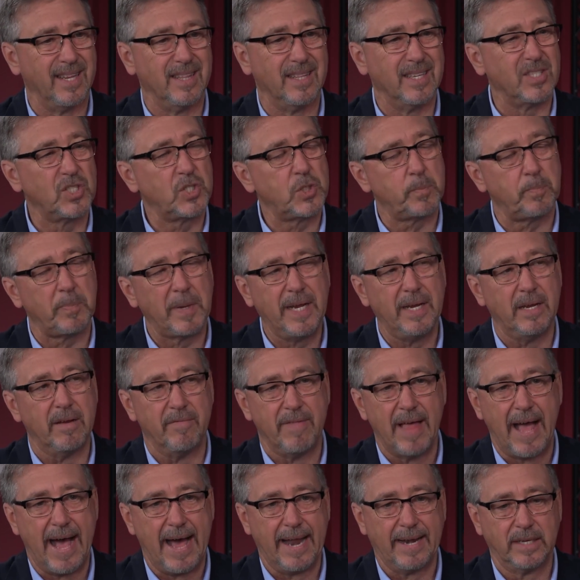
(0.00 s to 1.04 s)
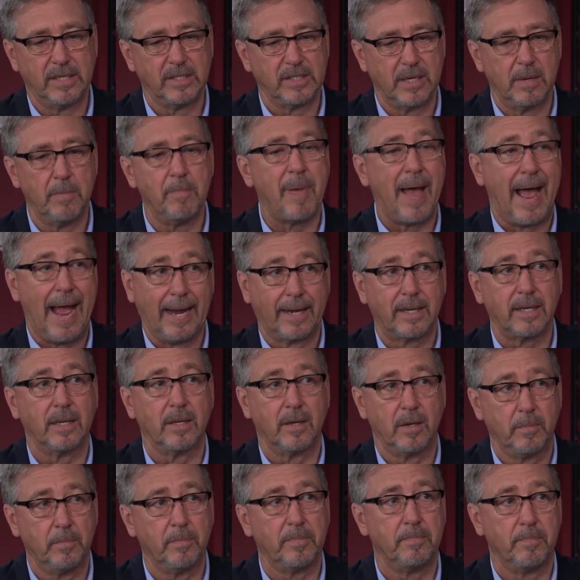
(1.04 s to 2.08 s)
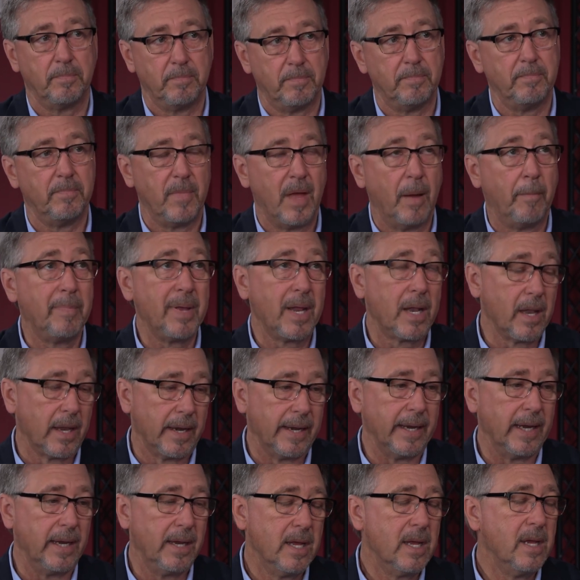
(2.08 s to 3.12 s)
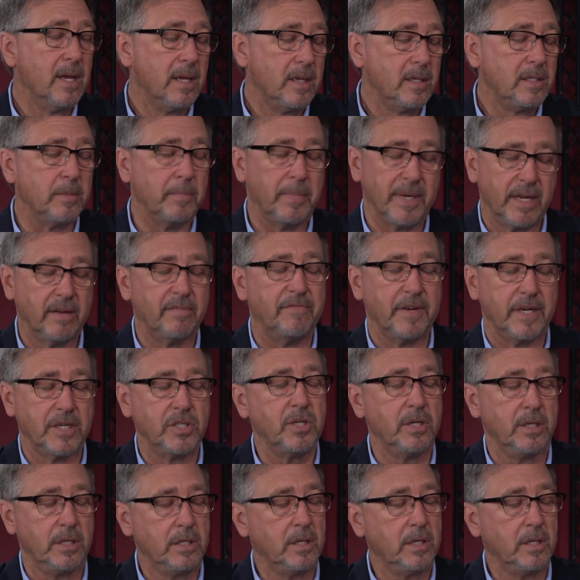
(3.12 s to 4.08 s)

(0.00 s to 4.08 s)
And the speed of that is impacting their ability to be efficient